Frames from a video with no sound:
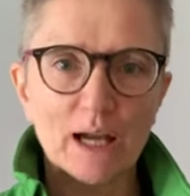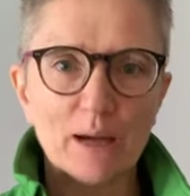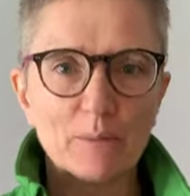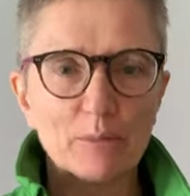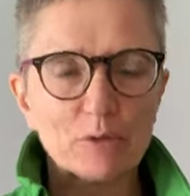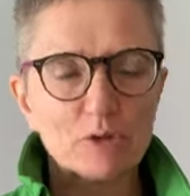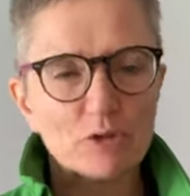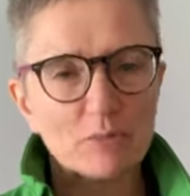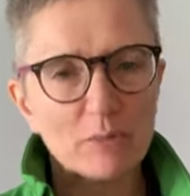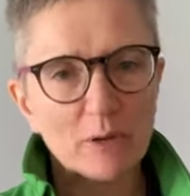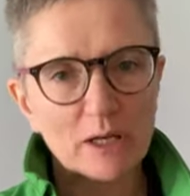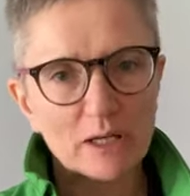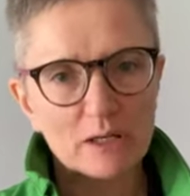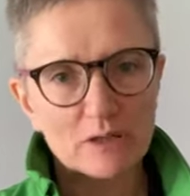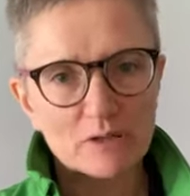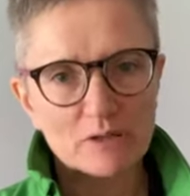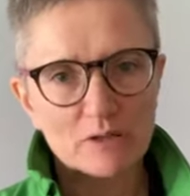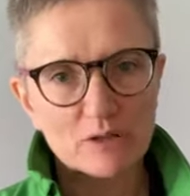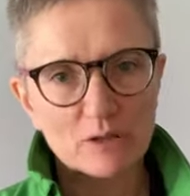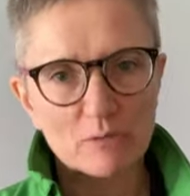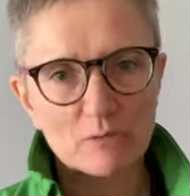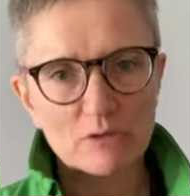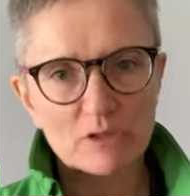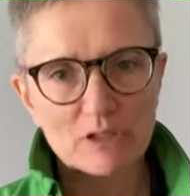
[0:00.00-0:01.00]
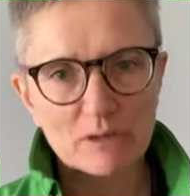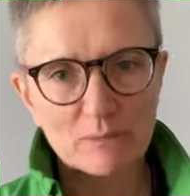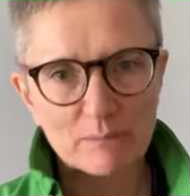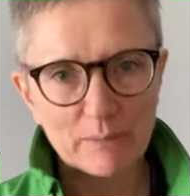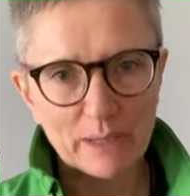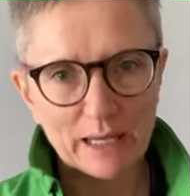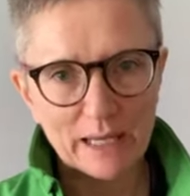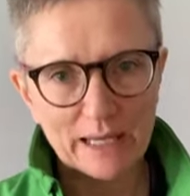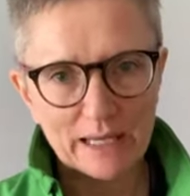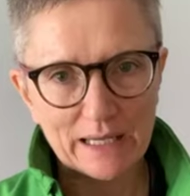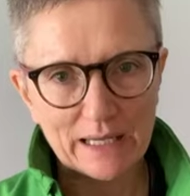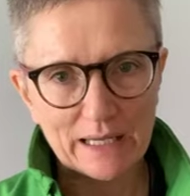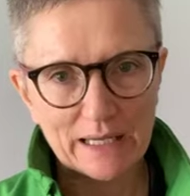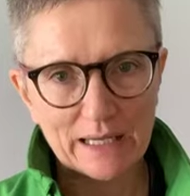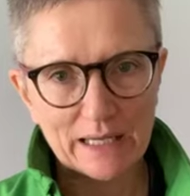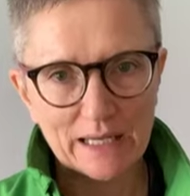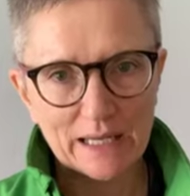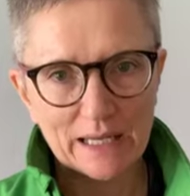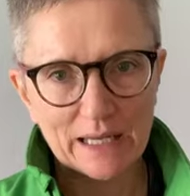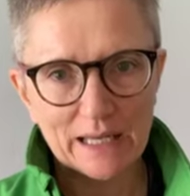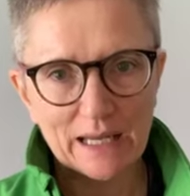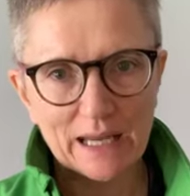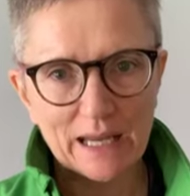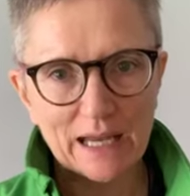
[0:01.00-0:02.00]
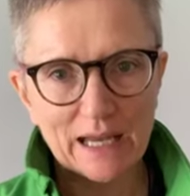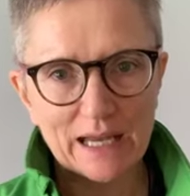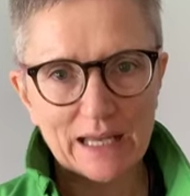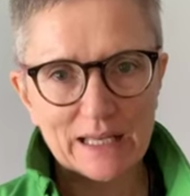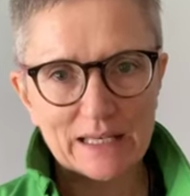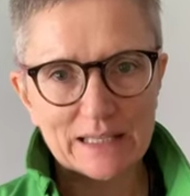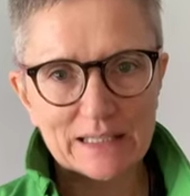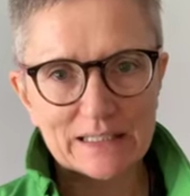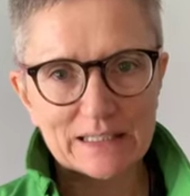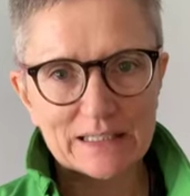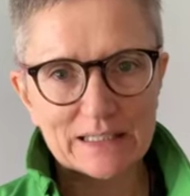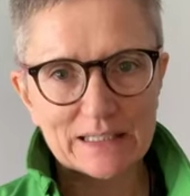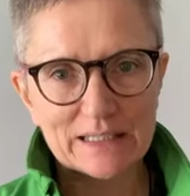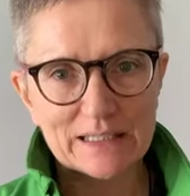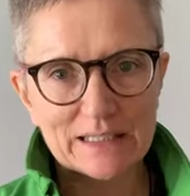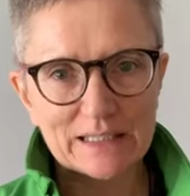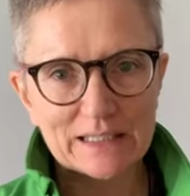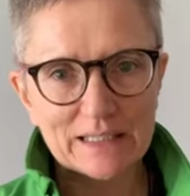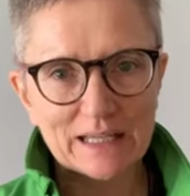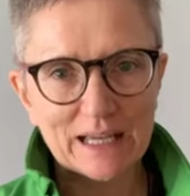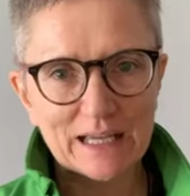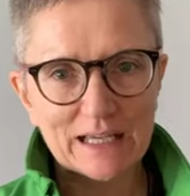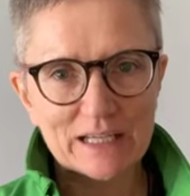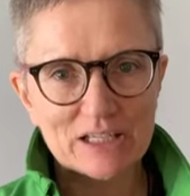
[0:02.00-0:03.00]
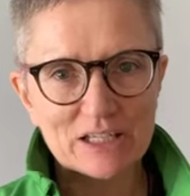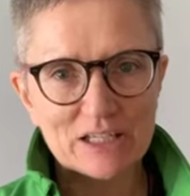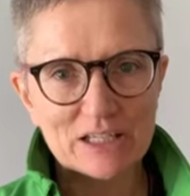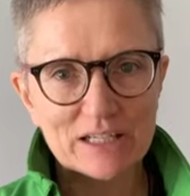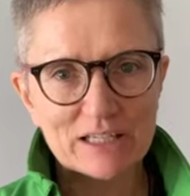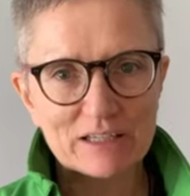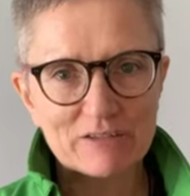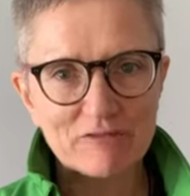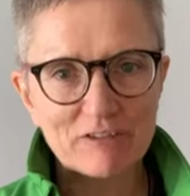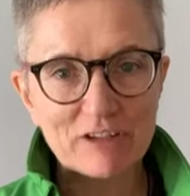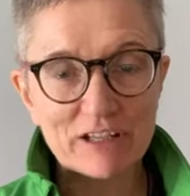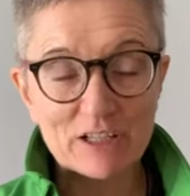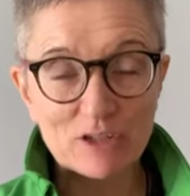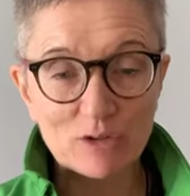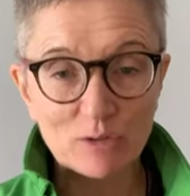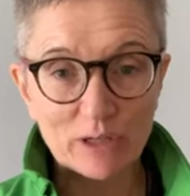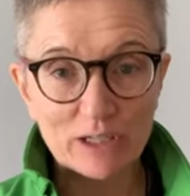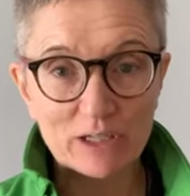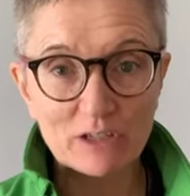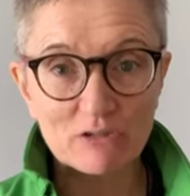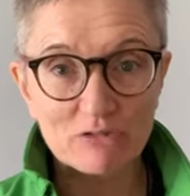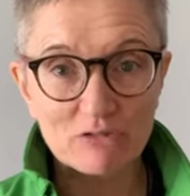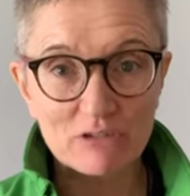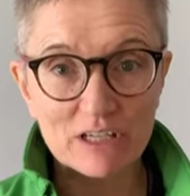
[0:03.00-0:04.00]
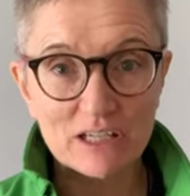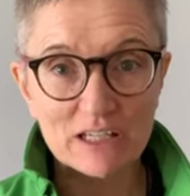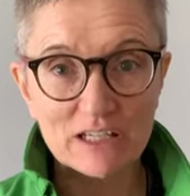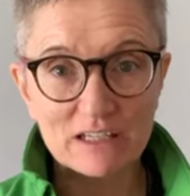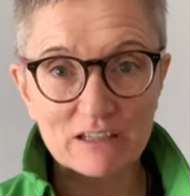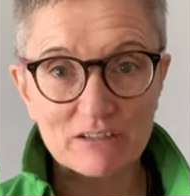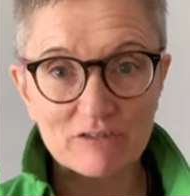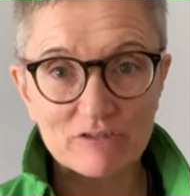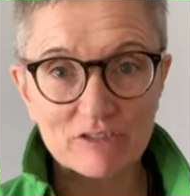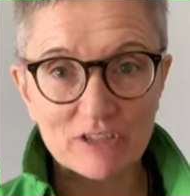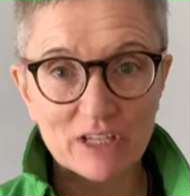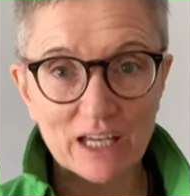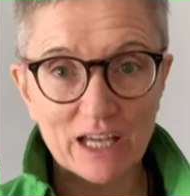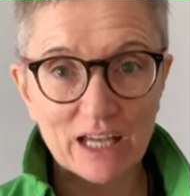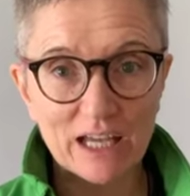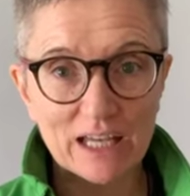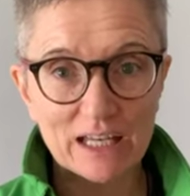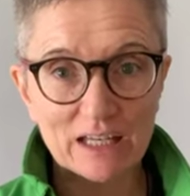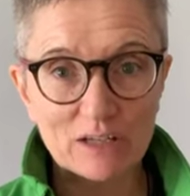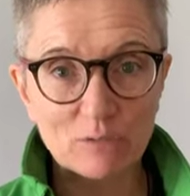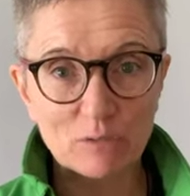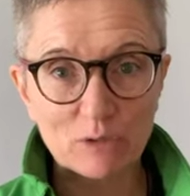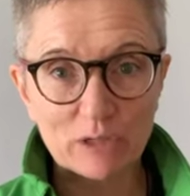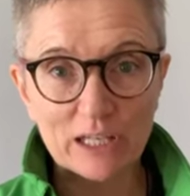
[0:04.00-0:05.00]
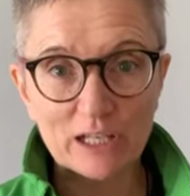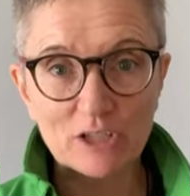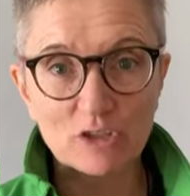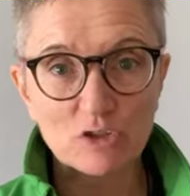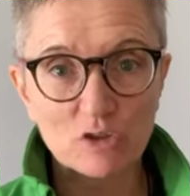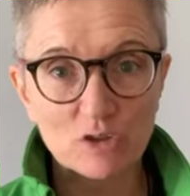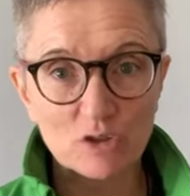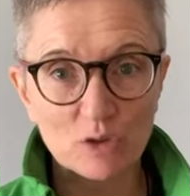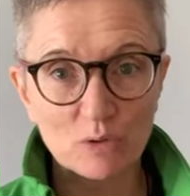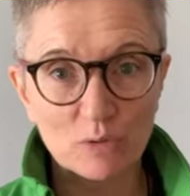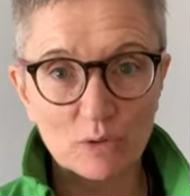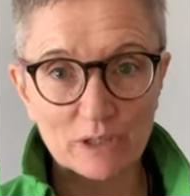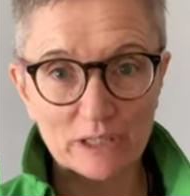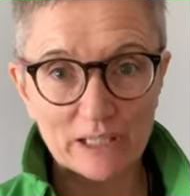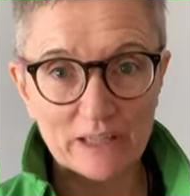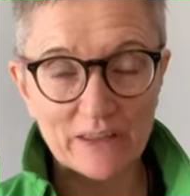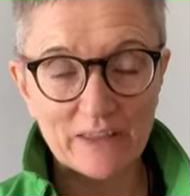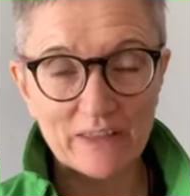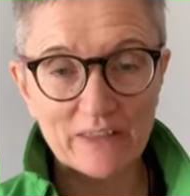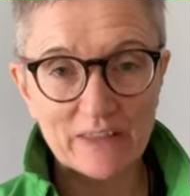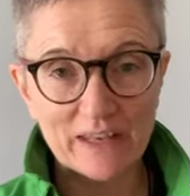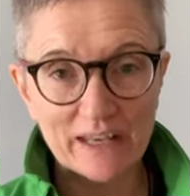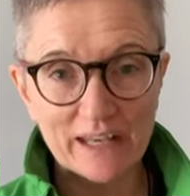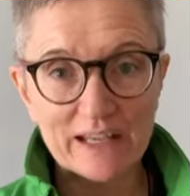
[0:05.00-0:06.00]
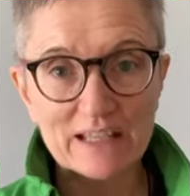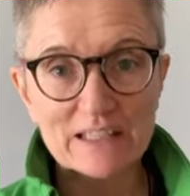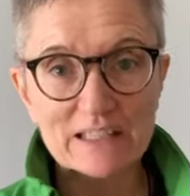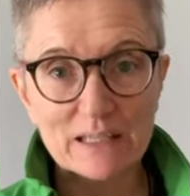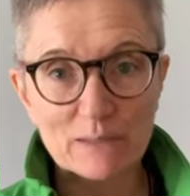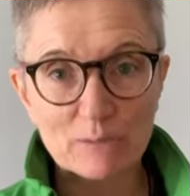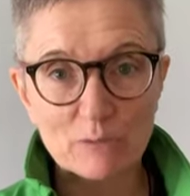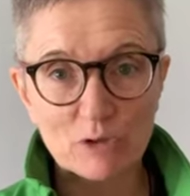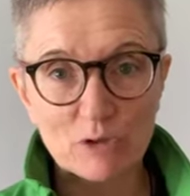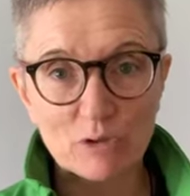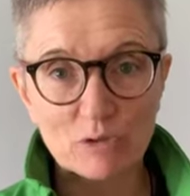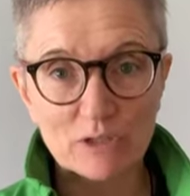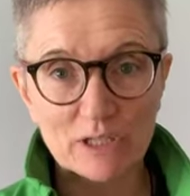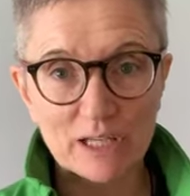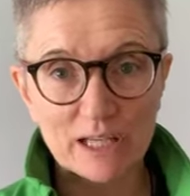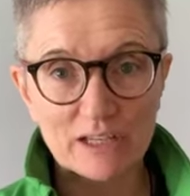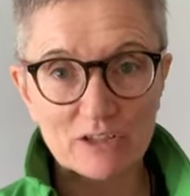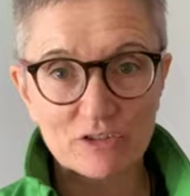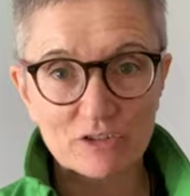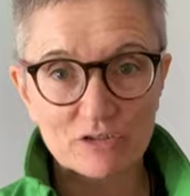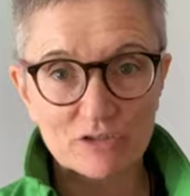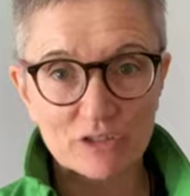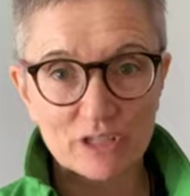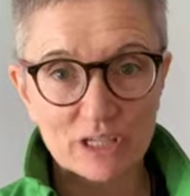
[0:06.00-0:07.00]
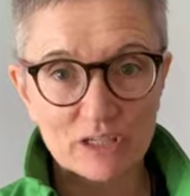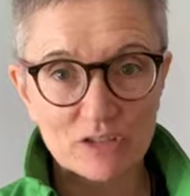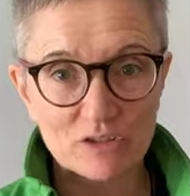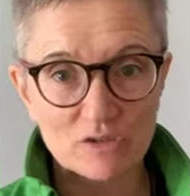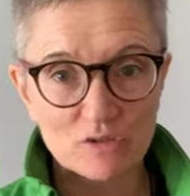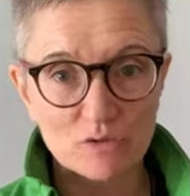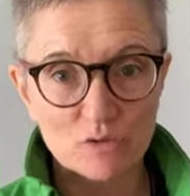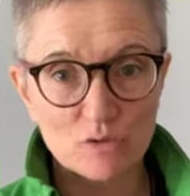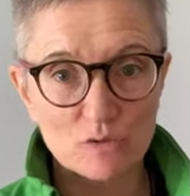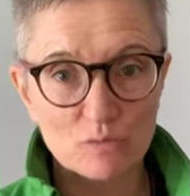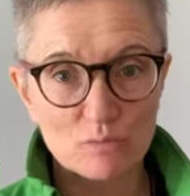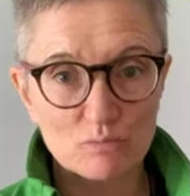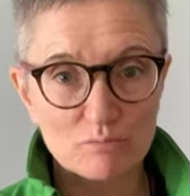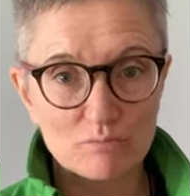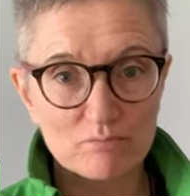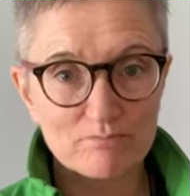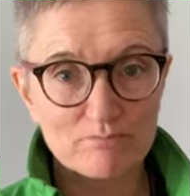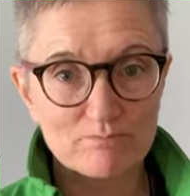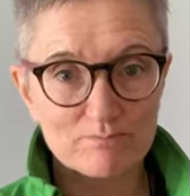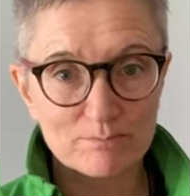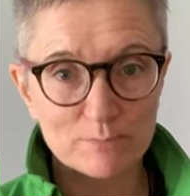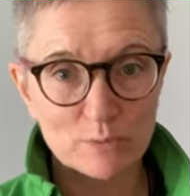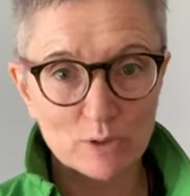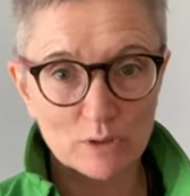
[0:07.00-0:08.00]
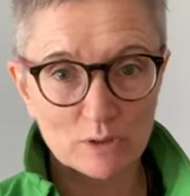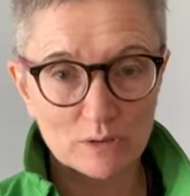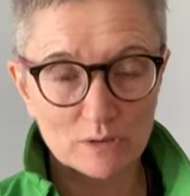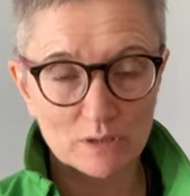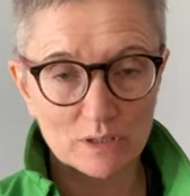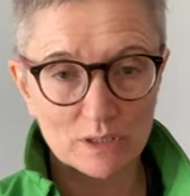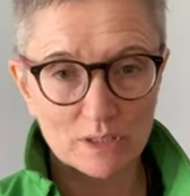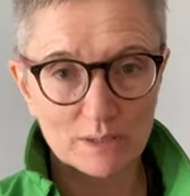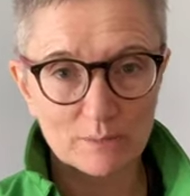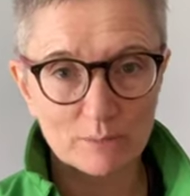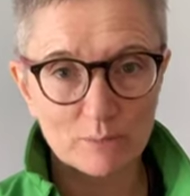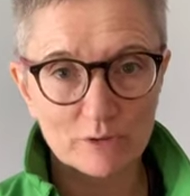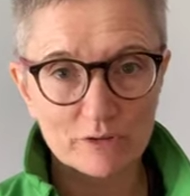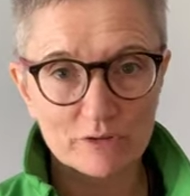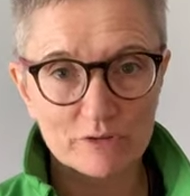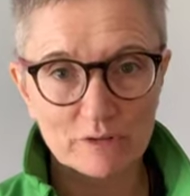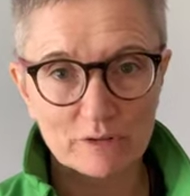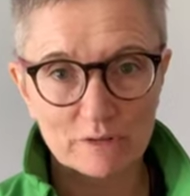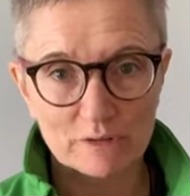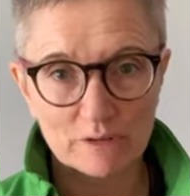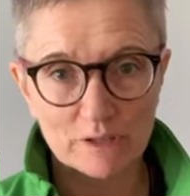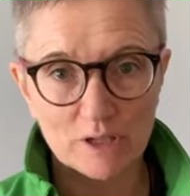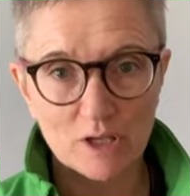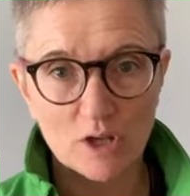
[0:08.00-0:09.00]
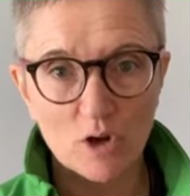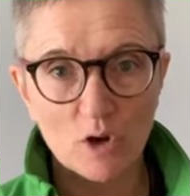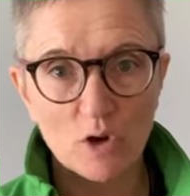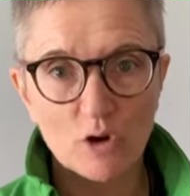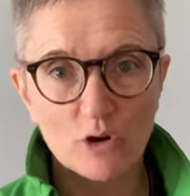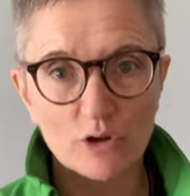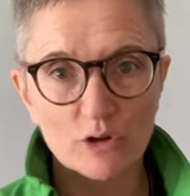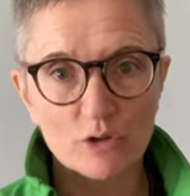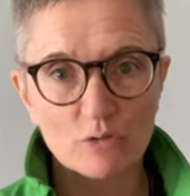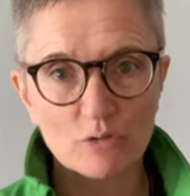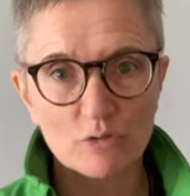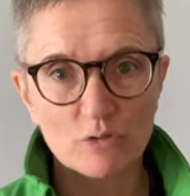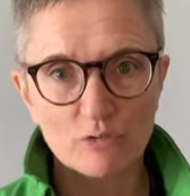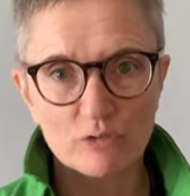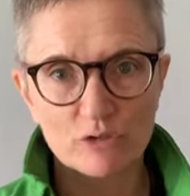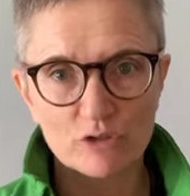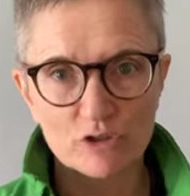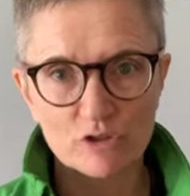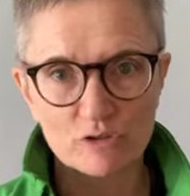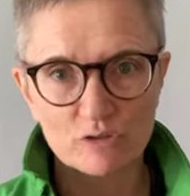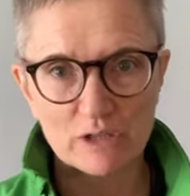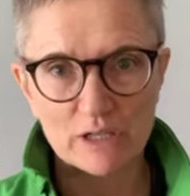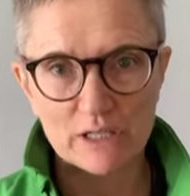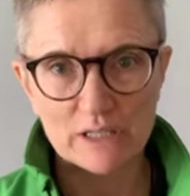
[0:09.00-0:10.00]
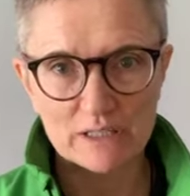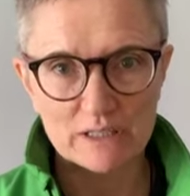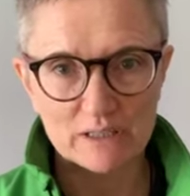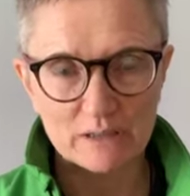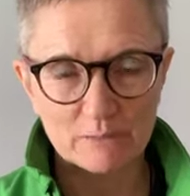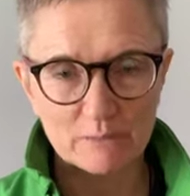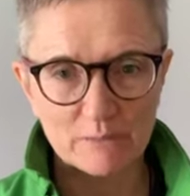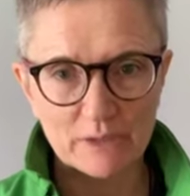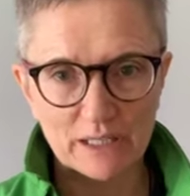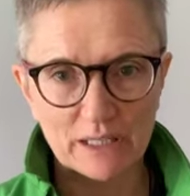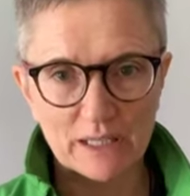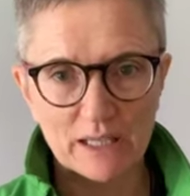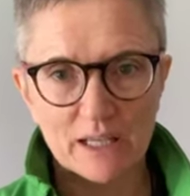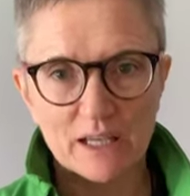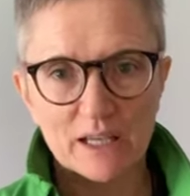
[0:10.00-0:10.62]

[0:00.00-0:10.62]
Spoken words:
but your body doesn't always come back, and it actually feels quite aggrieved and will let you know it. And then the next time you go to exercise, you pull a muscle or you overstrain something.